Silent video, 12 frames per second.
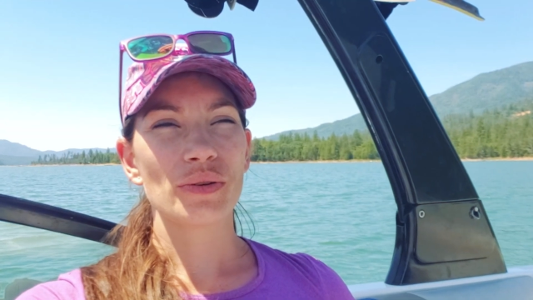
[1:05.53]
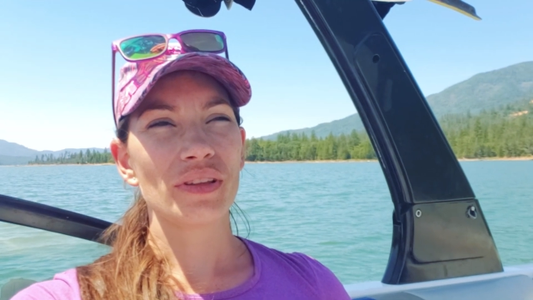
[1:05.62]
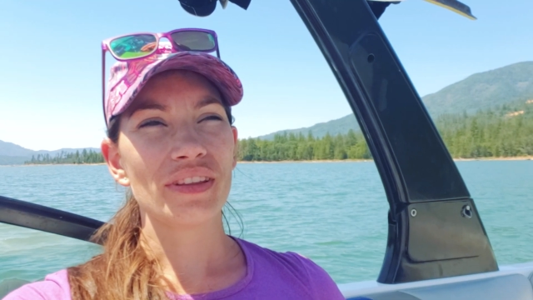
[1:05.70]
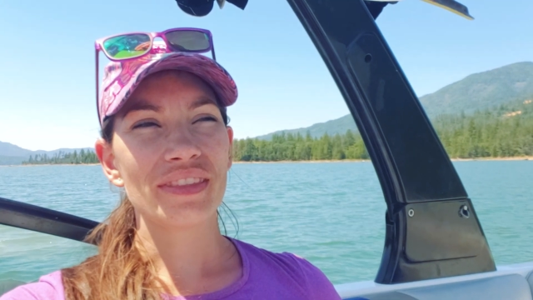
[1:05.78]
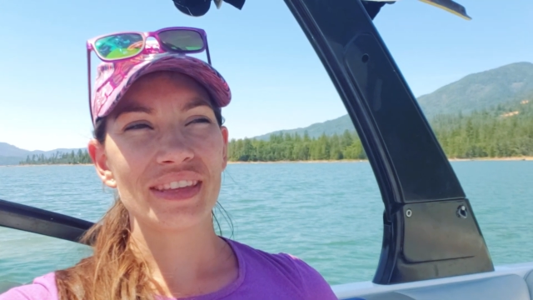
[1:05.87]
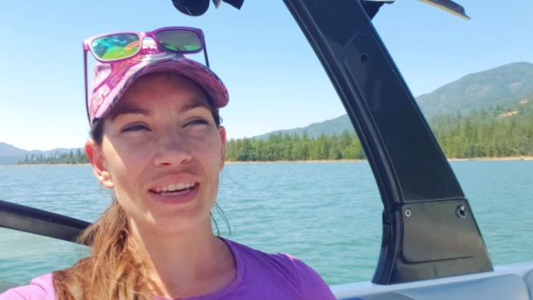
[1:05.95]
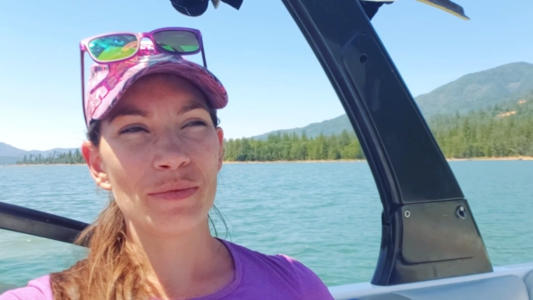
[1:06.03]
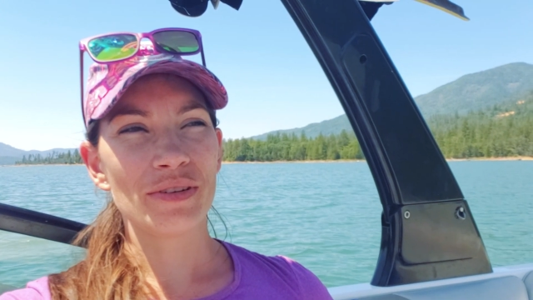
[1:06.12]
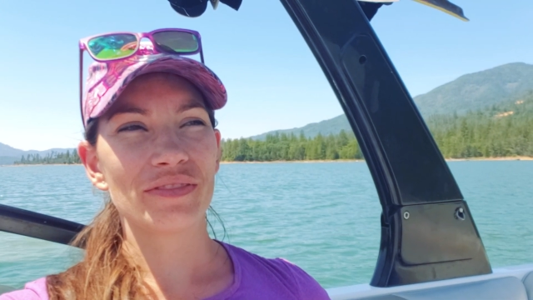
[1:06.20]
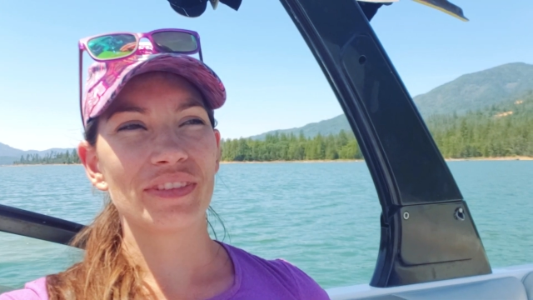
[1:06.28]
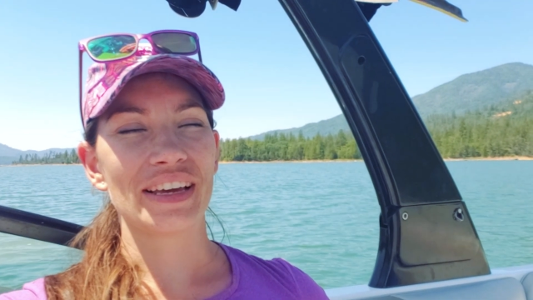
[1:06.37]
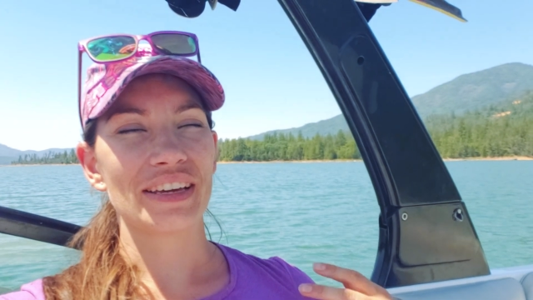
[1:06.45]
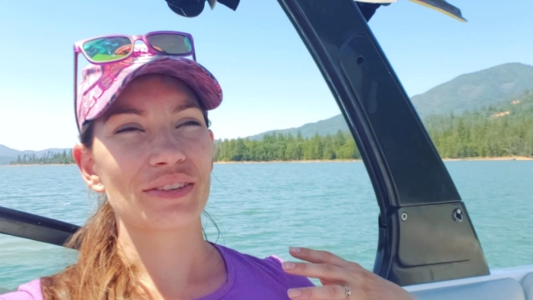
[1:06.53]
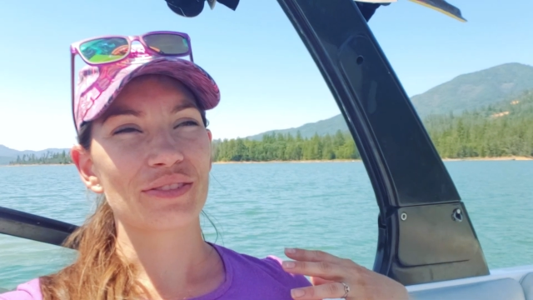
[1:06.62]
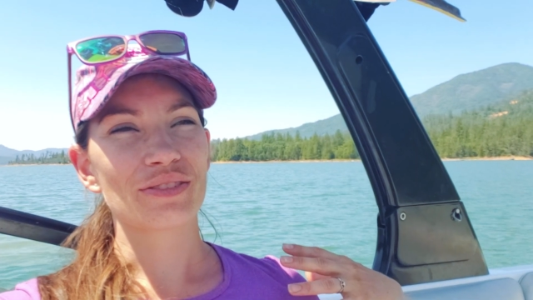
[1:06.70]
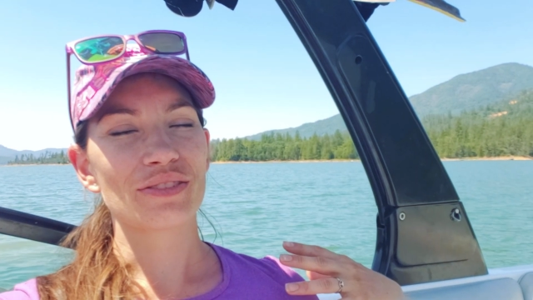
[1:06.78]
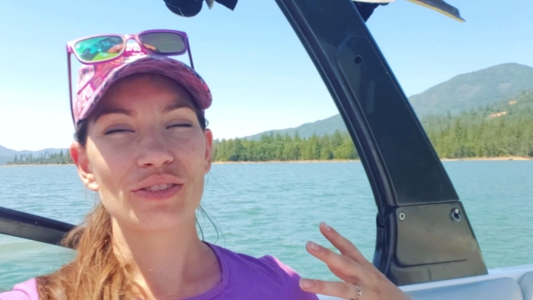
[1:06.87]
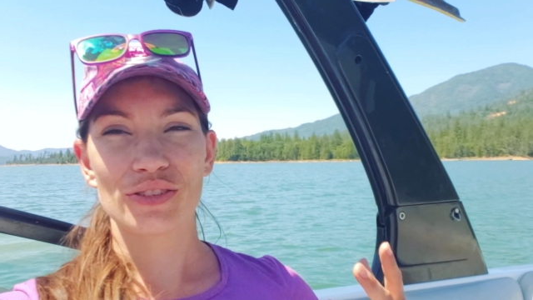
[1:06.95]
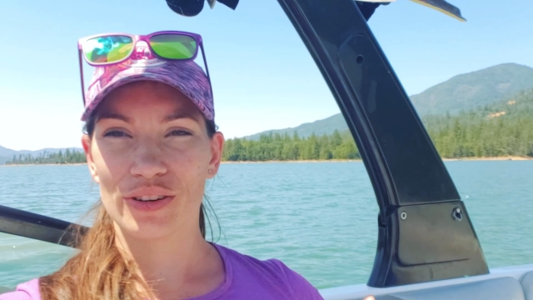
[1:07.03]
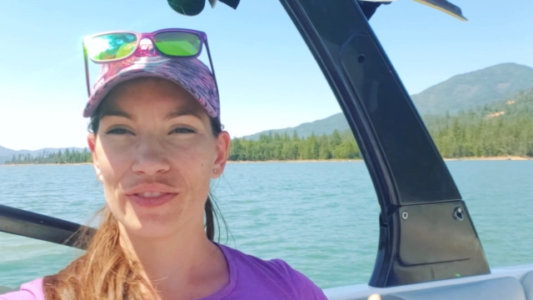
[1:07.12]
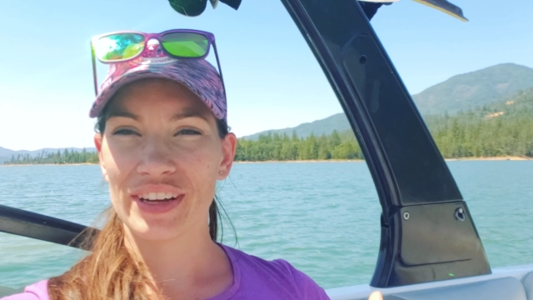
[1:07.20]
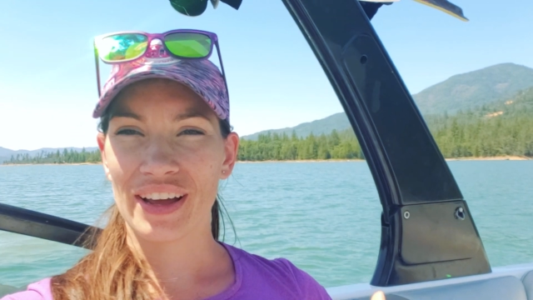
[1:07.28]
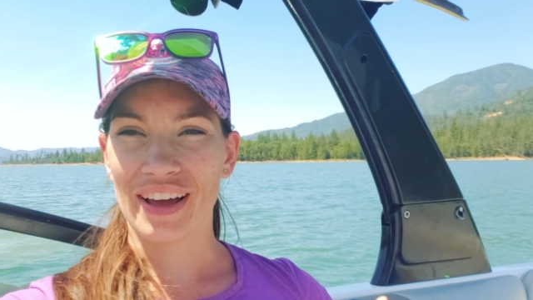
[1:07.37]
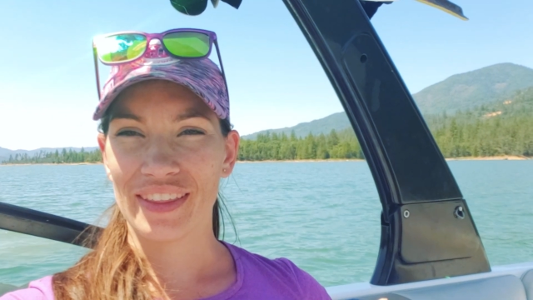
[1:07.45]
on the theme of
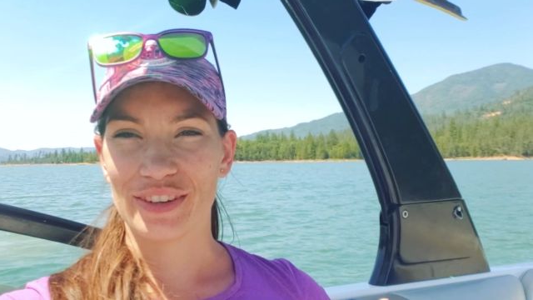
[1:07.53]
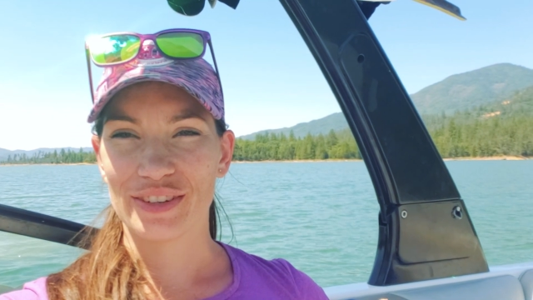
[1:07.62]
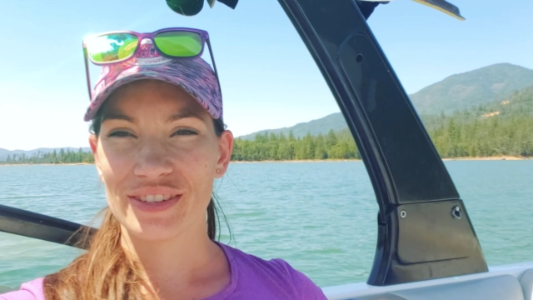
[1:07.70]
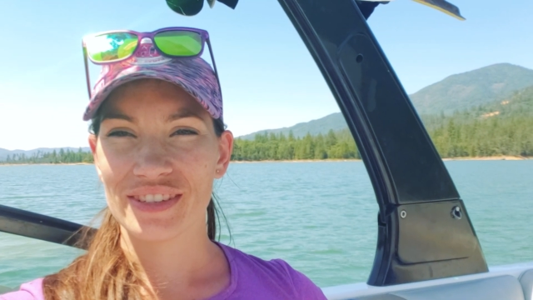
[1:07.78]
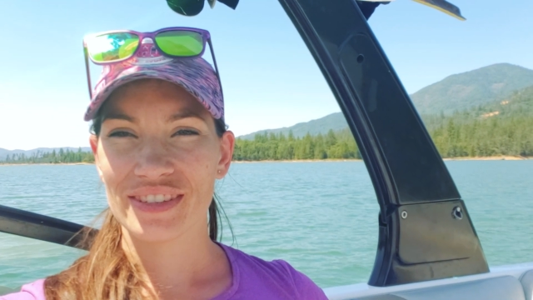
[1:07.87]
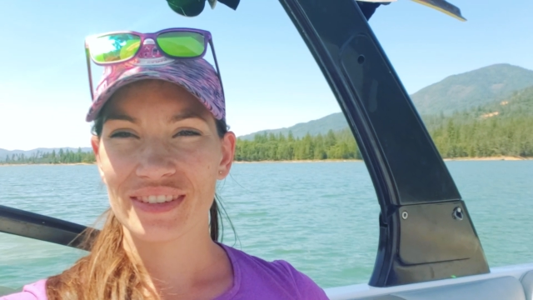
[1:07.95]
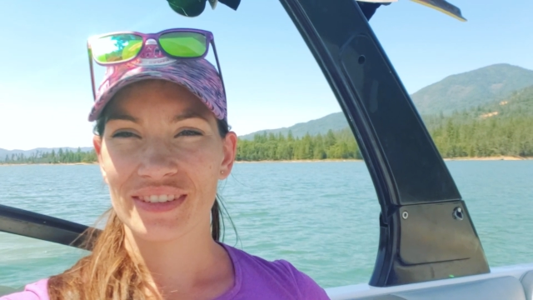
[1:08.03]
serving others,